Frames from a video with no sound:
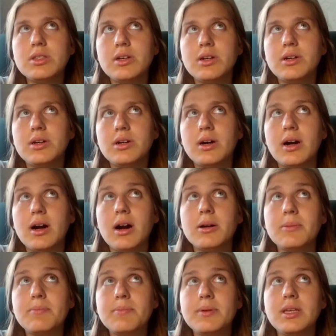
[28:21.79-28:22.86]
there
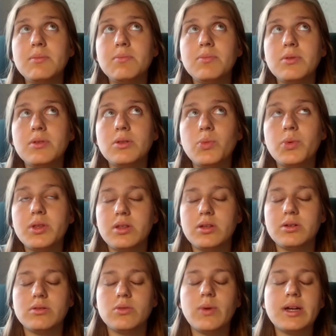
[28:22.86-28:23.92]
are people with
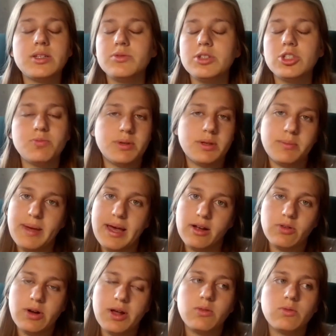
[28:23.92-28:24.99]
a quite rich
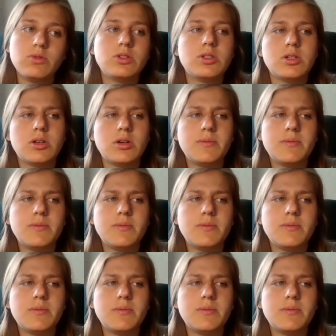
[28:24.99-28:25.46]
background.